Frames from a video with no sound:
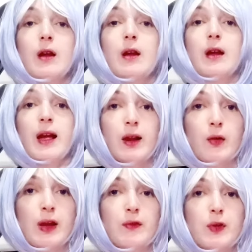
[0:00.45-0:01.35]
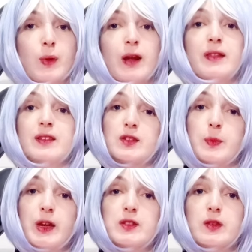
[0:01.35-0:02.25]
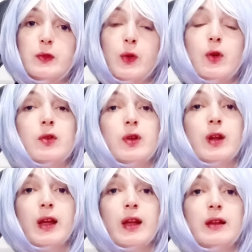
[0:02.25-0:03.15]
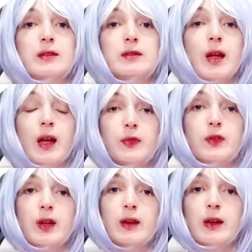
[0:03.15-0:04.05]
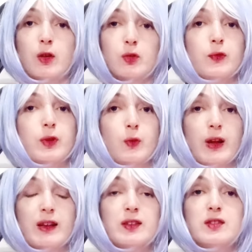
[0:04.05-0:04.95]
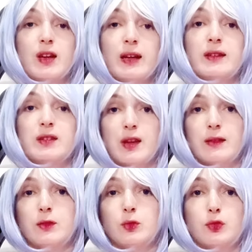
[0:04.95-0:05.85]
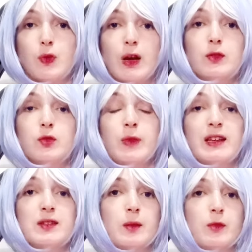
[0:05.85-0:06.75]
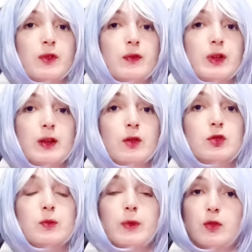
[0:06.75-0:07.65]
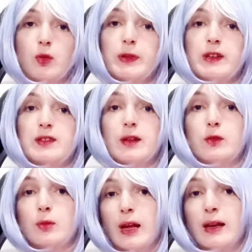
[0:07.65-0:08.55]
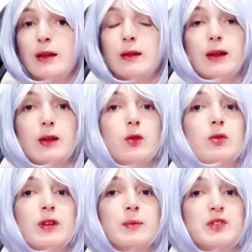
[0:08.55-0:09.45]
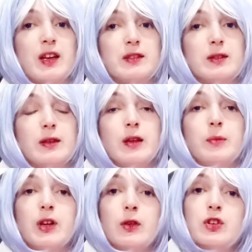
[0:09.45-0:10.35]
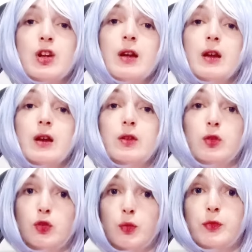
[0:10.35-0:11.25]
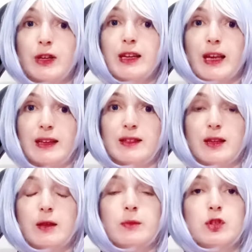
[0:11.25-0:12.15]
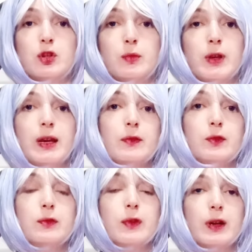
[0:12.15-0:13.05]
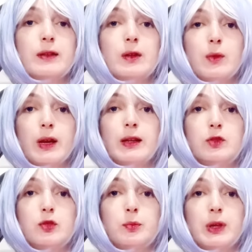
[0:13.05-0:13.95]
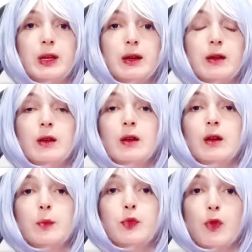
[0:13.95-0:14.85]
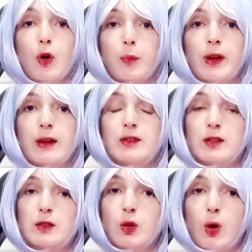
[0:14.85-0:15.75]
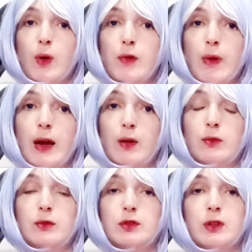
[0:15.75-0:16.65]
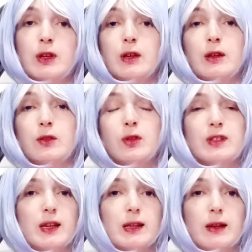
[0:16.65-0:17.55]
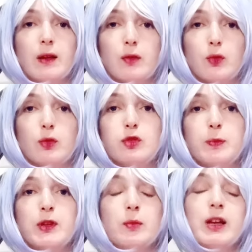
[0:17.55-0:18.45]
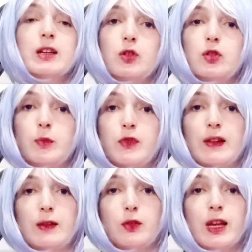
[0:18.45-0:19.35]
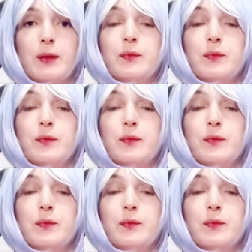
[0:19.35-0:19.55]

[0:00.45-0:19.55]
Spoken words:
Hello everyone, this is Persephone, and after a lot of requests, I decided to try to make some of the videos with topics that you like long-term chastity, because YouTube really hates them, so we have to find a way to be proper and go around, not exactly the rules, but to make it YouTube friendly, okay?